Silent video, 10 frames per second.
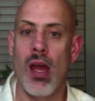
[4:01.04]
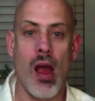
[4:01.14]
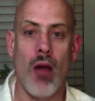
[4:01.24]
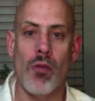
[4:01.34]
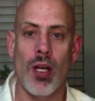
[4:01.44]

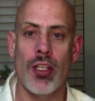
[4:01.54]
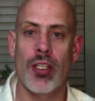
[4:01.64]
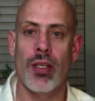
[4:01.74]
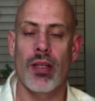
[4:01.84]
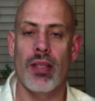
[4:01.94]
of
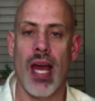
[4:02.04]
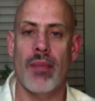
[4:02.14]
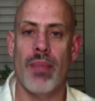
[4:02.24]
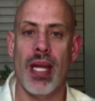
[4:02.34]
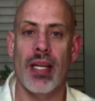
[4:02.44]
which
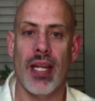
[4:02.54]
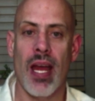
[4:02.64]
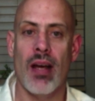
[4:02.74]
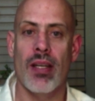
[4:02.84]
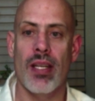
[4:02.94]
that bank
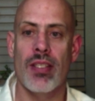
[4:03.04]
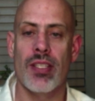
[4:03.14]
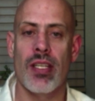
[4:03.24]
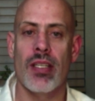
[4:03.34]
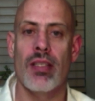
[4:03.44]
account is
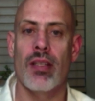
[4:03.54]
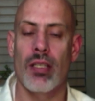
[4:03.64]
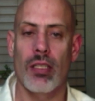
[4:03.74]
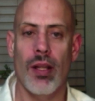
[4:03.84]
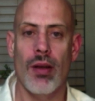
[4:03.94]
then
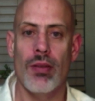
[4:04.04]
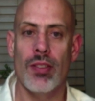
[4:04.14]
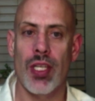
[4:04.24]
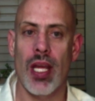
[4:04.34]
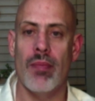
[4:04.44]

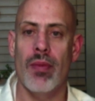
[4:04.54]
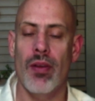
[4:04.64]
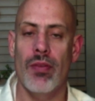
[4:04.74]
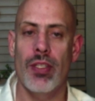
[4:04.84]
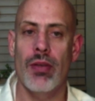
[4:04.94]
closed and
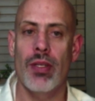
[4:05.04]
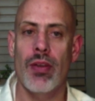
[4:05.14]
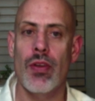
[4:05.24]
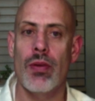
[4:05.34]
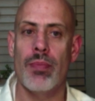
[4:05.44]
moved to a
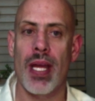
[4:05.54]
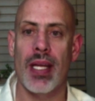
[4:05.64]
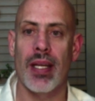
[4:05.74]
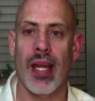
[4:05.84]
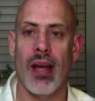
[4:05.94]
new bank
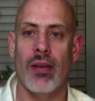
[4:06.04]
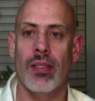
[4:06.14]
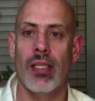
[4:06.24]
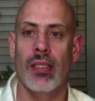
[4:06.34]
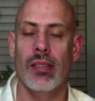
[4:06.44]
account,
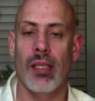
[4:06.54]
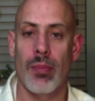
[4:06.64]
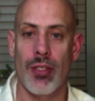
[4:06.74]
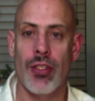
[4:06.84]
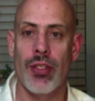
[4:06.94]

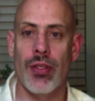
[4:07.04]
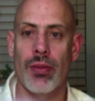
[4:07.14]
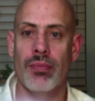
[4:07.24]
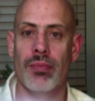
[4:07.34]
number 2.